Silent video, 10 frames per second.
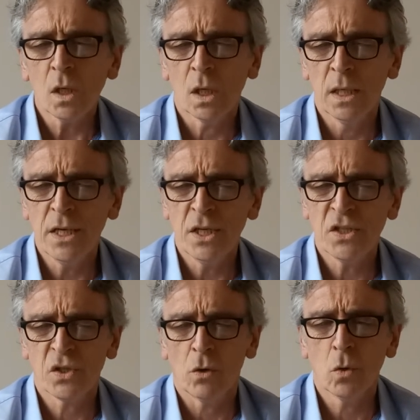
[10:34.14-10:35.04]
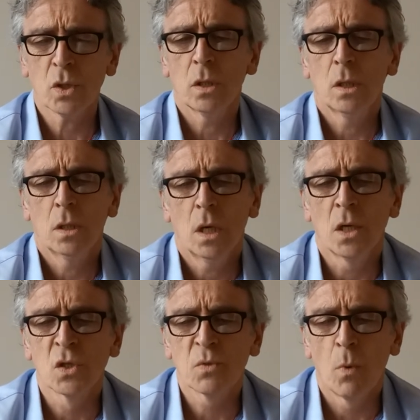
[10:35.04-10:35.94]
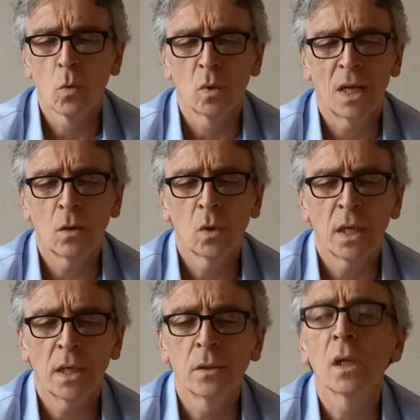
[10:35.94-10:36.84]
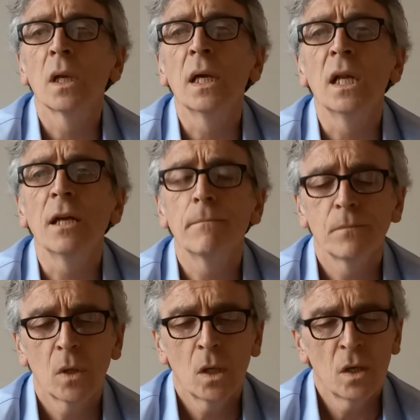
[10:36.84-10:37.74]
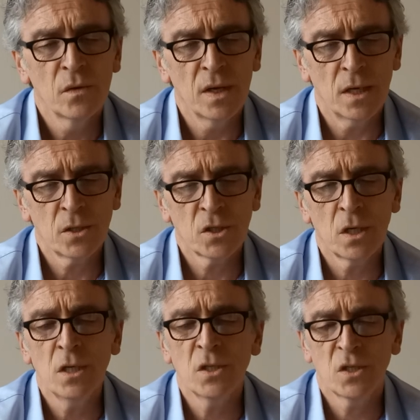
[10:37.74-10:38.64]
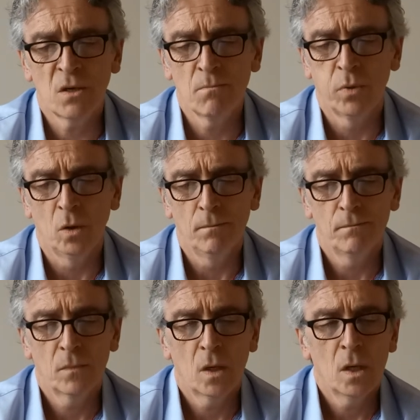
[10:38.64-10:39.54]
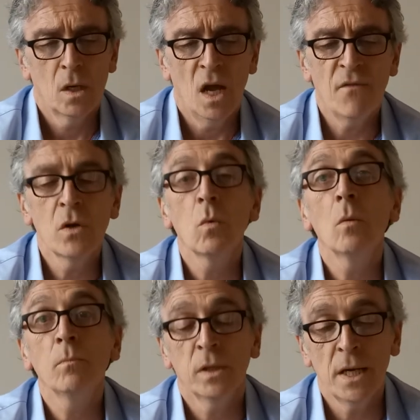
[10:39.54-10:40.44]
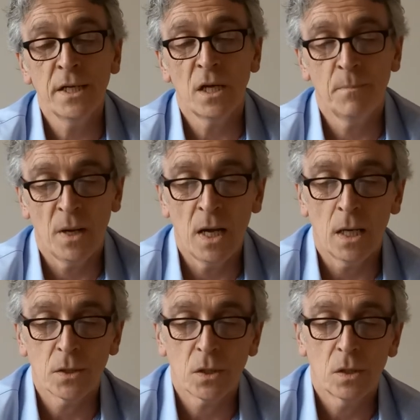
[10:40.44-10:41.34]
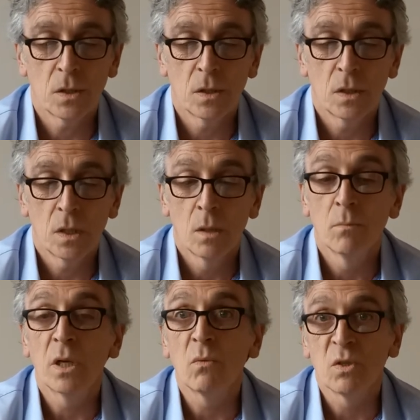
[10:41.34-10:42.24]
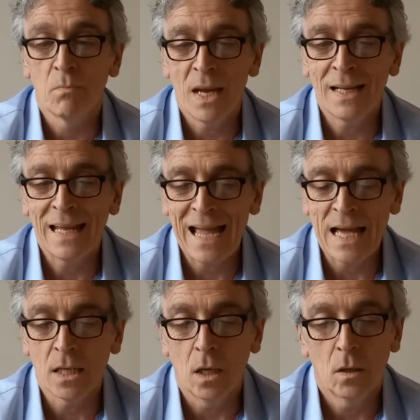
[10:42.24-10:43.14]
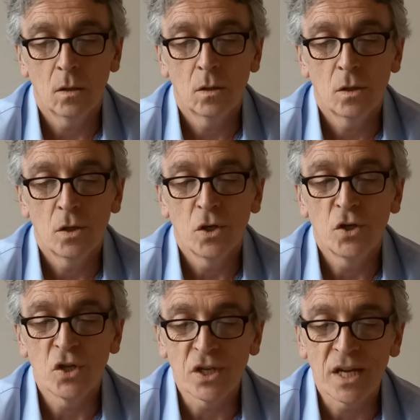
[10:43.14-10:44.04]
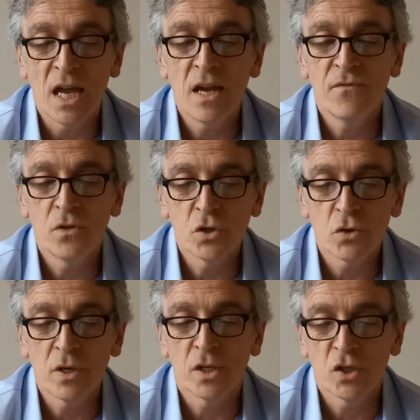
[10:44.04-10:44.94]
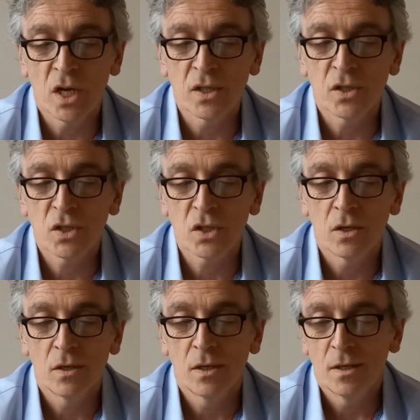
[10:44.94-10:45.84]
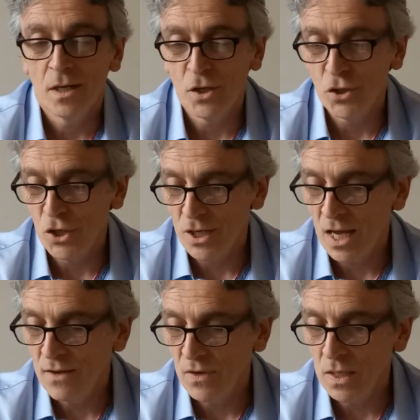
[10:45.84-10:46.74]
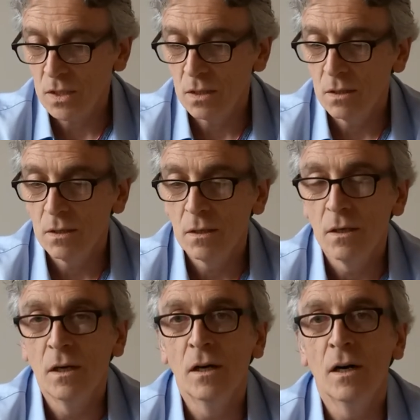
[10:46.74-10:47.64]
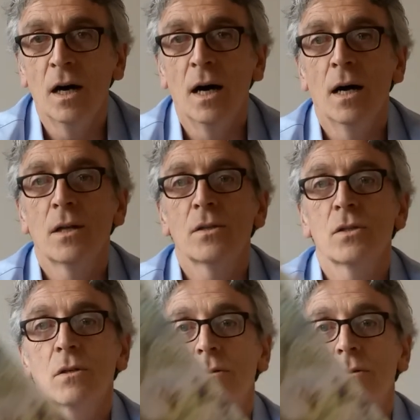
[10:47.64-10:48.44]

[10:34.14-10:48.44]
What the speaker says: cleared his throat and spoke loudly and clearly. "The answer is simple. Everyone played a part, but it was mainly Anna. She gave the tree a chance, and she gave it her heart."